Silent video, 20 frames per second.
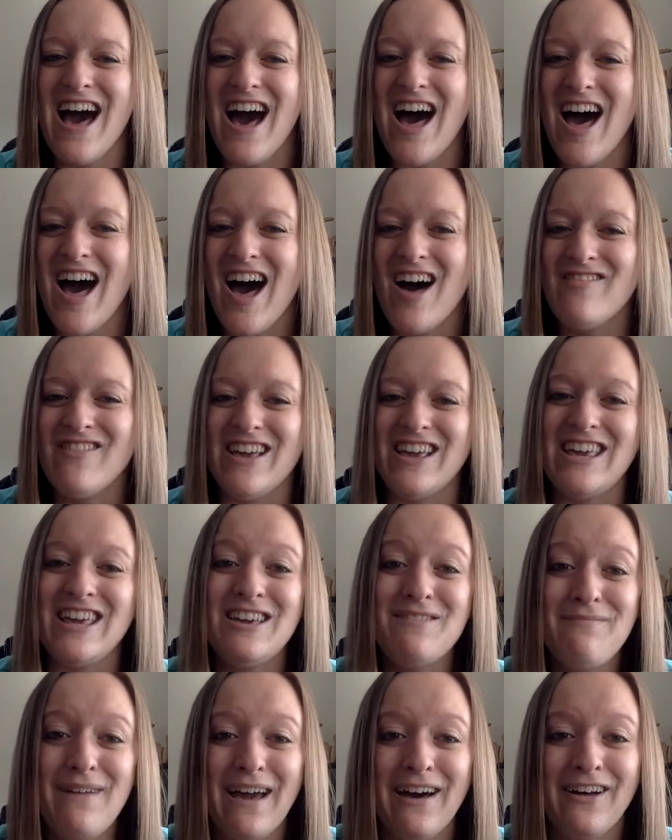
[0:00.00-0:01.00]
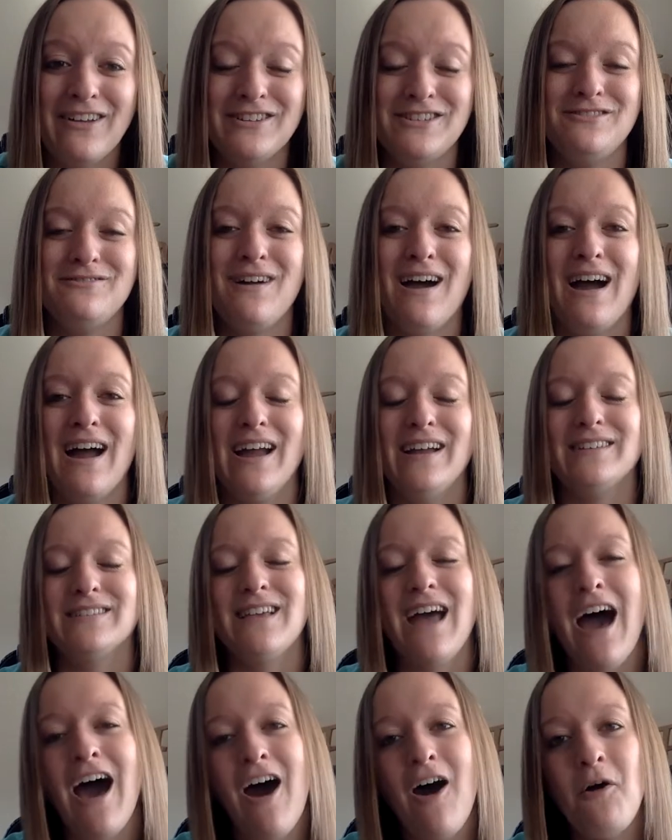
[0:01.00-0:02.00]
Emails, you guys.
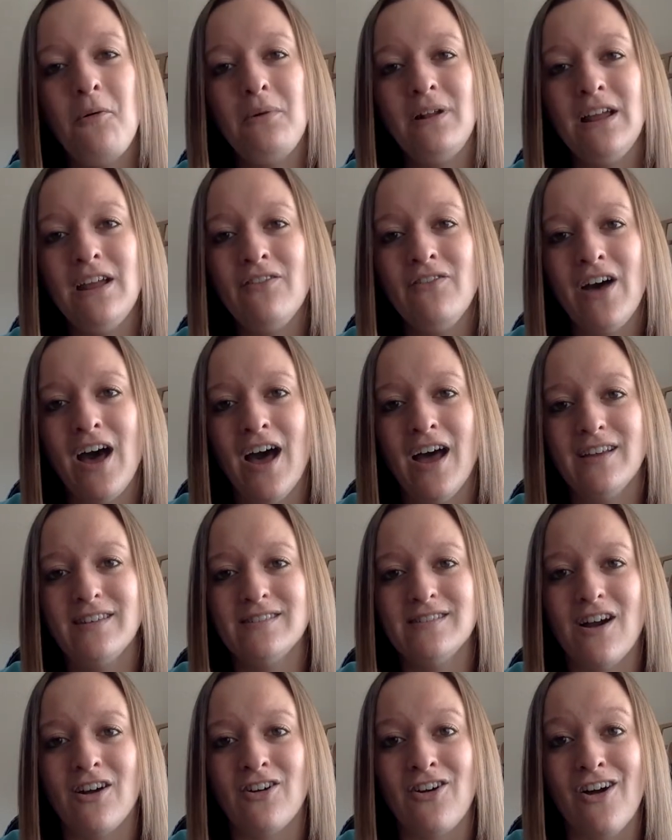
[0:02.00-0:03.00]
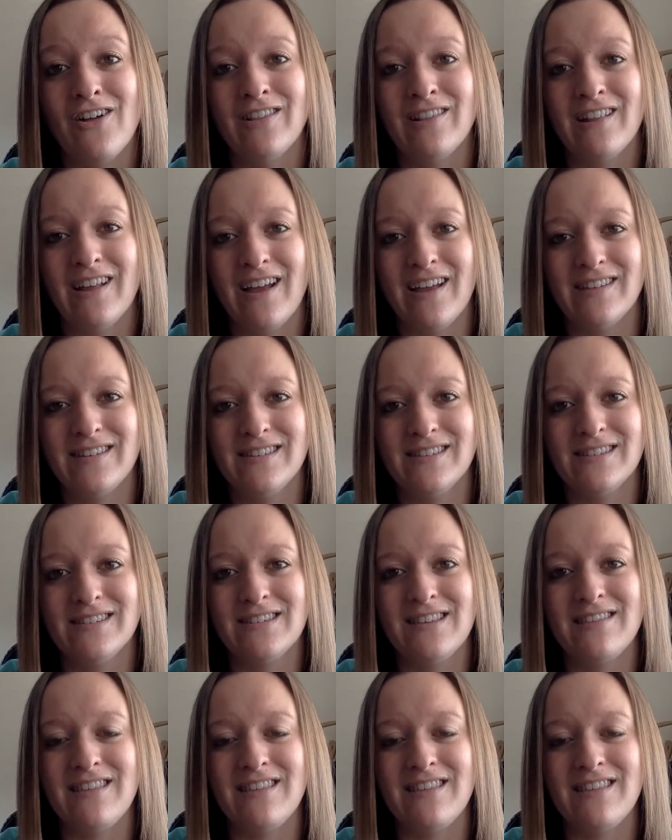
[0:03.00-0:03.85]
How many of us are on lists